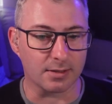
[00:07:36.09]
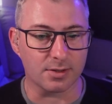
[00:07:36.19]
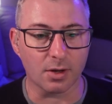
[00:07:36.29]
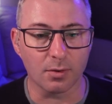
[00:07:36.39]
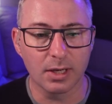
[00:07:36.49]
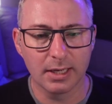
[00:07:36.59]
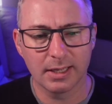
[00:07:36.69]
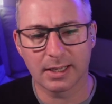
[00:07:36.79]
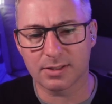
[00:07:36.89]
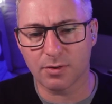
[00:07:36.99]
So
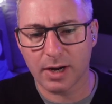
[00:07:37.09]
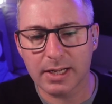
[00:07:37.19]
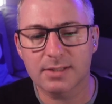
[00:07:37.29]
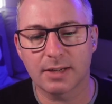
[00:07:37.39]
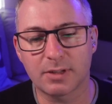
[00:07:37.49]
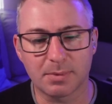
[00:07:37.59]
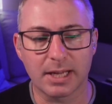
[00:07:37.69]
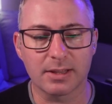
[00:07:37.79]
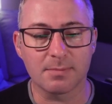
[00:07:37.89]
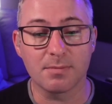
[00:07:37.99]
it's creating a safety
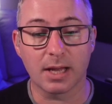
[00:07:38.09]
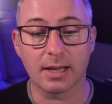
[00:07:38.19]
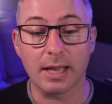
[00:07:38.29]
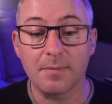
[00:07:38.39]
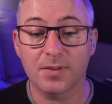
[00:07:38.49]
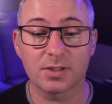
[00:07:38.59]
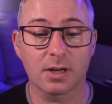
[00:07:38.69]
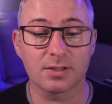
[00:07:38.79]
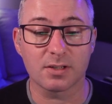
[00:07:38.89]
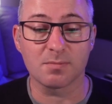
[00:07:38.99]
plan that
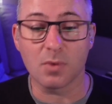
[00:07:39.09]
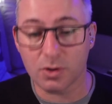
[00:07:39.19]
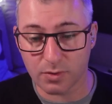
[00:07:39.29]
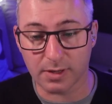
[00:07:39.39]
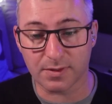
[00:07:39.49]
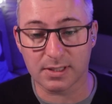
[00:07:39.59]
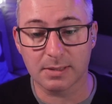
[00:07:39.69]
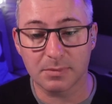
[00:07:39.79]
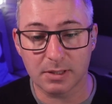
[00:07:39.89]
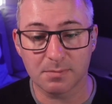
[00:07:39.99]
emphasizes monitoring of the
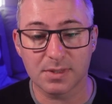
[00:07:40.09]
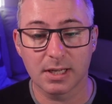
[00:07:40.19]
symptoms,